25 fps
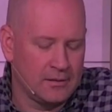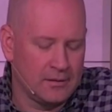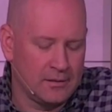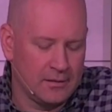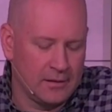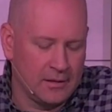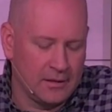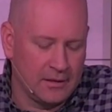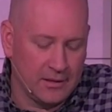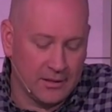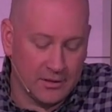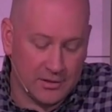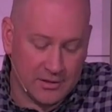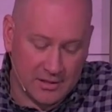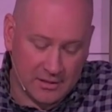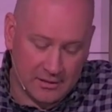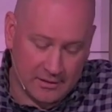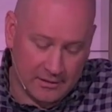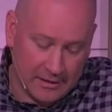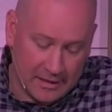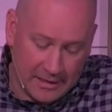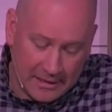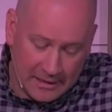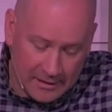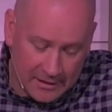in this
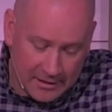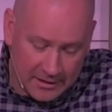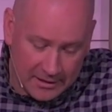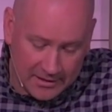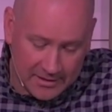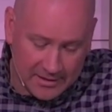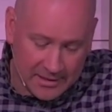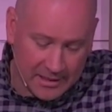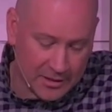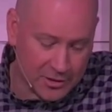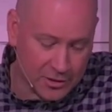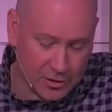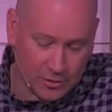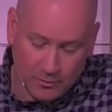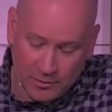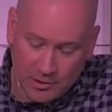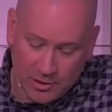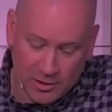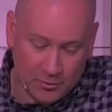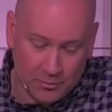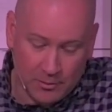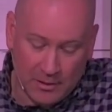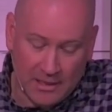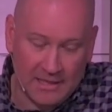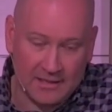ending section, which
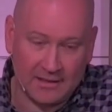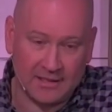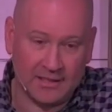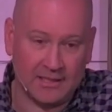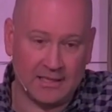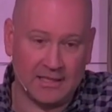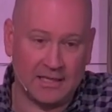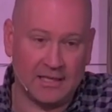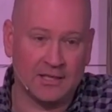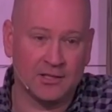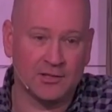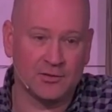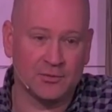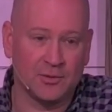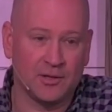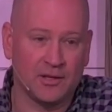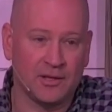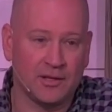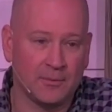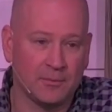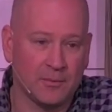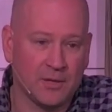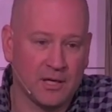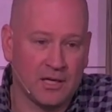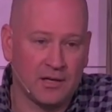is why I think it ends with
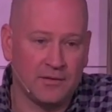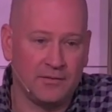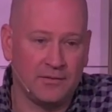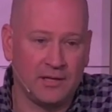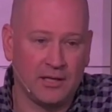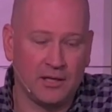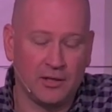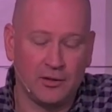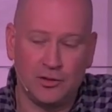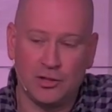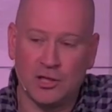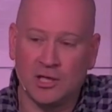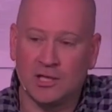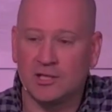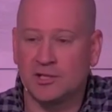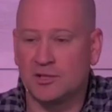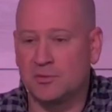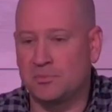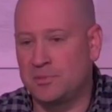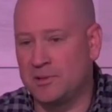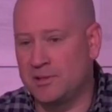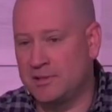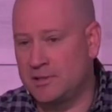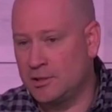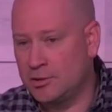him kind of in a
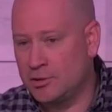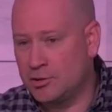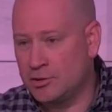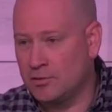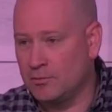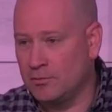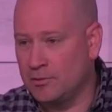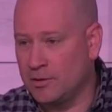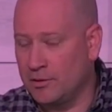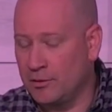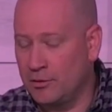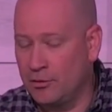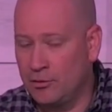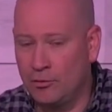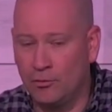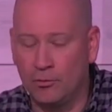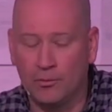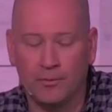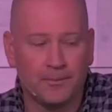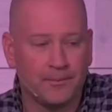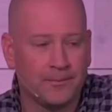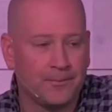juxtaposition with who?